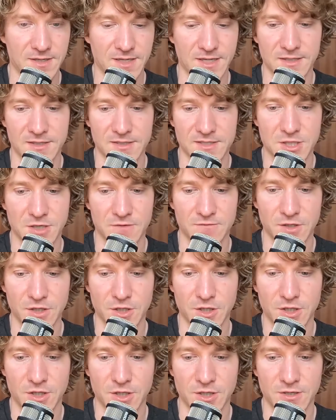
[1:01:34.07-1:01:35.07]
In the Soviet
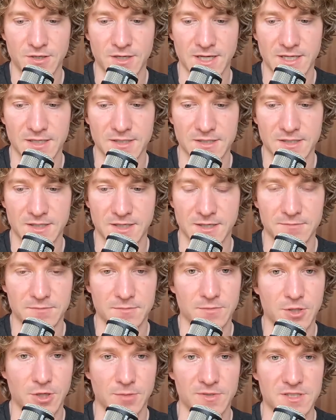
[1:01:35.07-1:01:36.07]
Union and
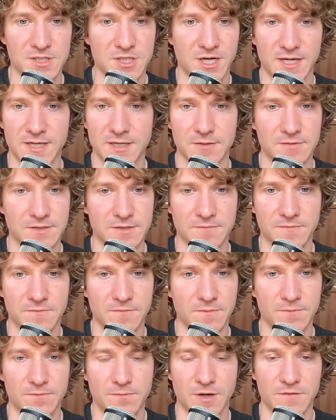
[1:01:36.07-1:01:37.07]
communist China, it was
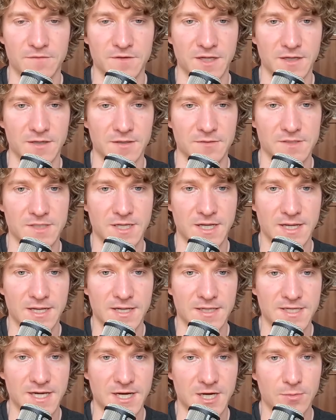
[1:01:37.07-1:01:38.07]
poverty, it was
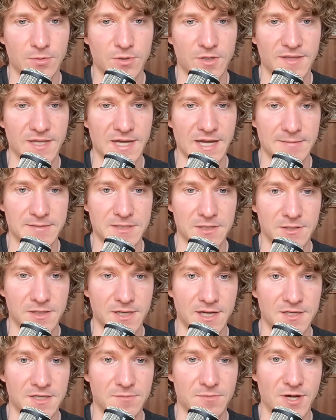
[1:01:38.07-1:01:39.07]
terrible, and that absolutely
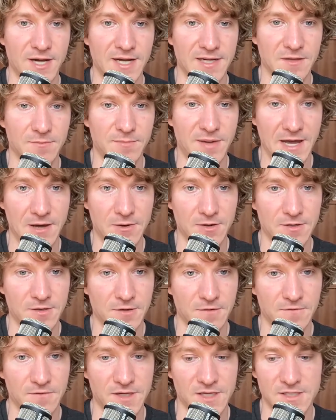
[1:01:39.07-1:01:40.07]
undermined the power
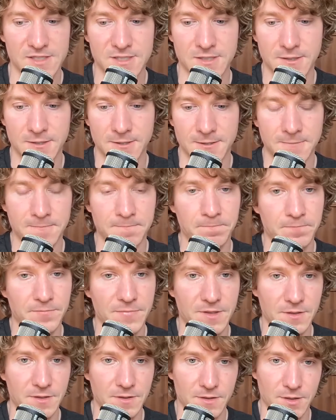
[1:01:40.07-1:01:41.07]
of the
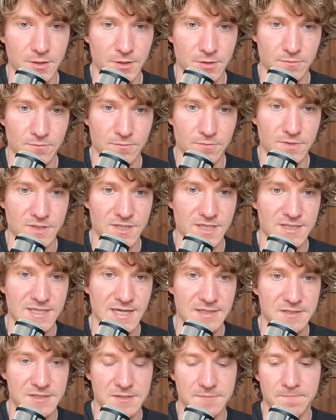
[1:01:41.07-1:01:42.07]

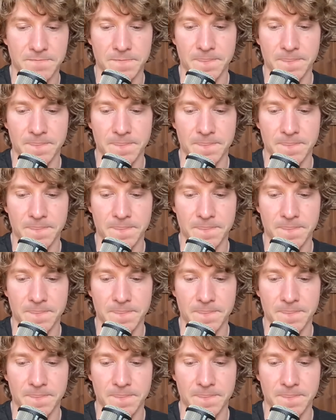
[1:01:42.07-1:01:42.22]
dictators.